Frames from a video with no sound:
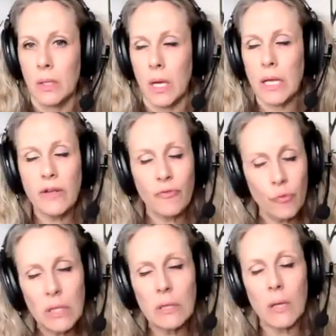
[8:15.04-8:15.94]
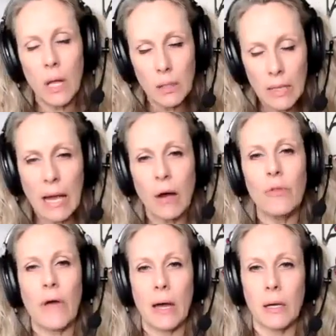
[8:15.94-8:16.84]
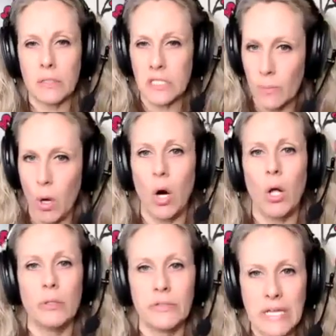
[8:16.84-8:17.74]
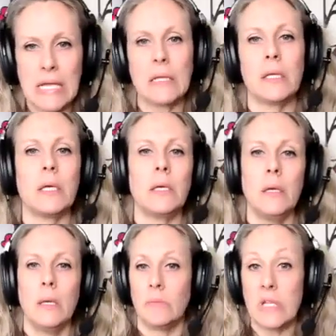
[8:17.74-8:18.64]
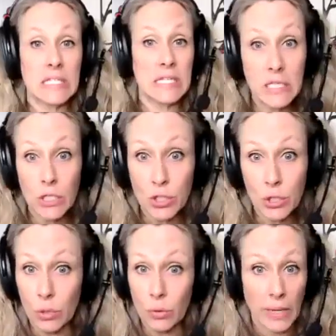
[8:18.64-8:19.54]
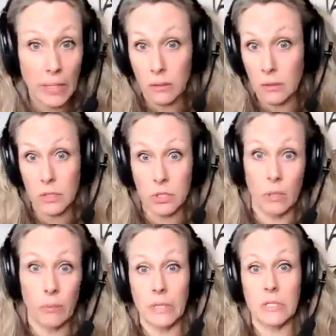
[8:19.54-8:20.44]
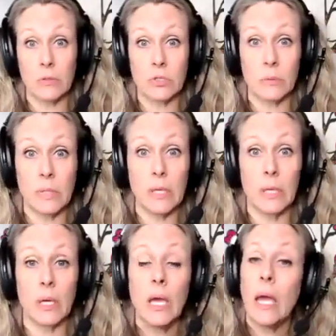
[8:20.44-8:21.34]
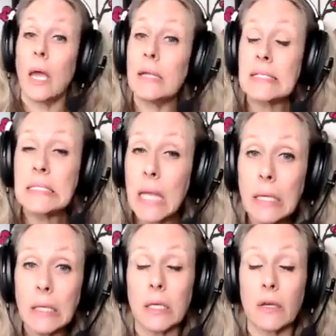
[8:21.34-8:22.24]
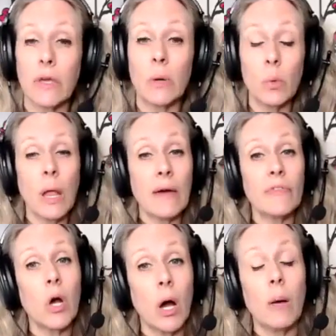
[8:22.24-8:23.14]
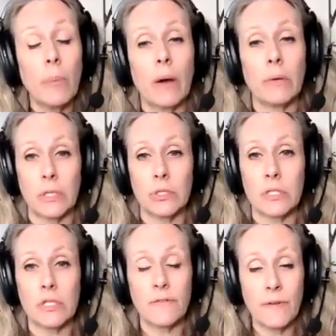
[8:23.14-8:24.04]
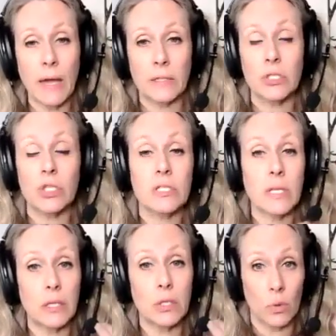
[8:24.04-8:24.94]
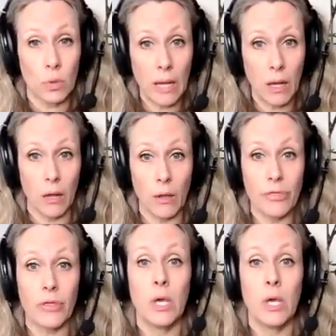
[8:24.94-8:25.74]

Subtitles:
and if we allow that small daily, it's easy to do, right? You just jump on social media and it's negative, it will have a compound interest effect. Just like your health,